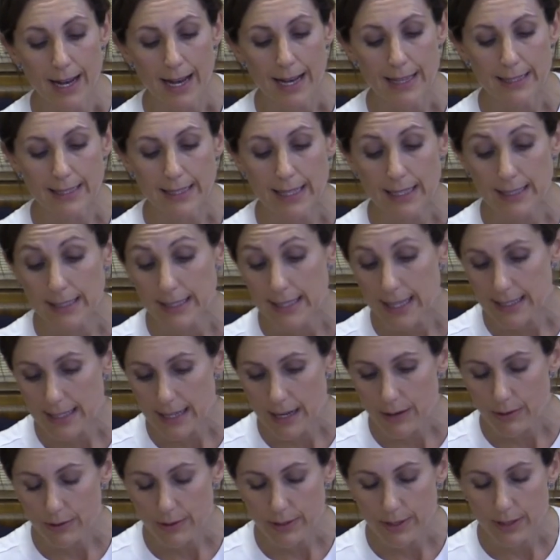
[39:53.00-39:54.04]
as I set
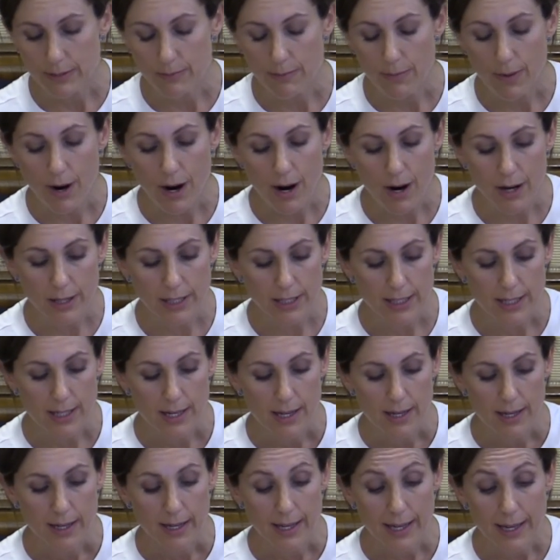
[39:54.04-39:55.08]
out in March,
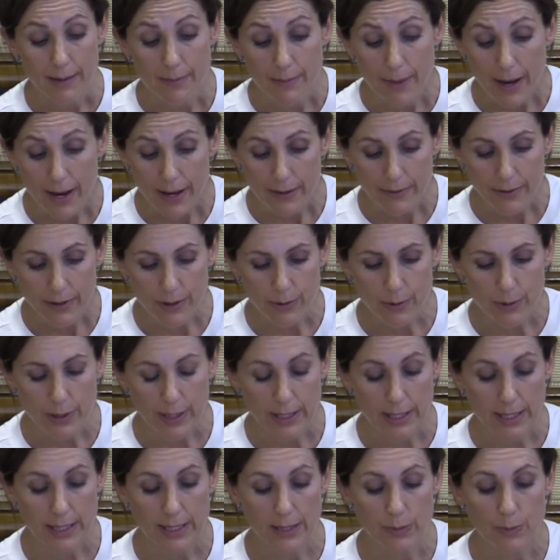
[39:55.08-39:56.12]
in my view,
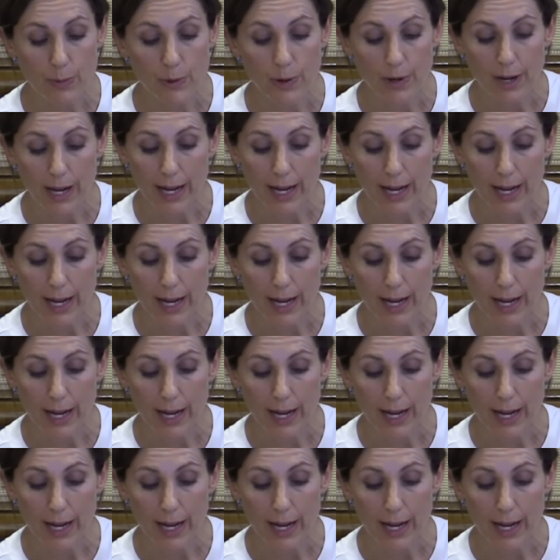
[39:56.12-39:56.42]
it is more